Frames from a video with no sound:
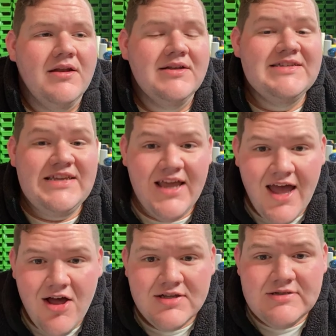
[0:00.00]

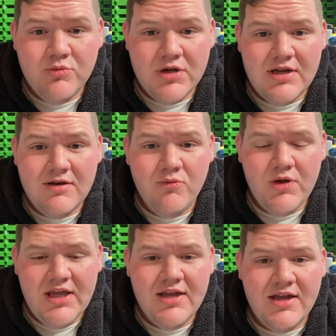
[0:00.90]
decals when we
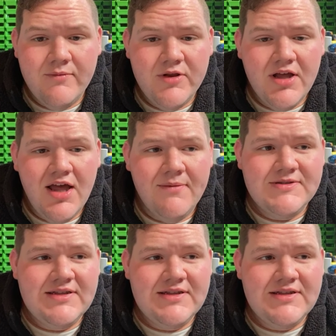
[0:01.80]
get done with cups,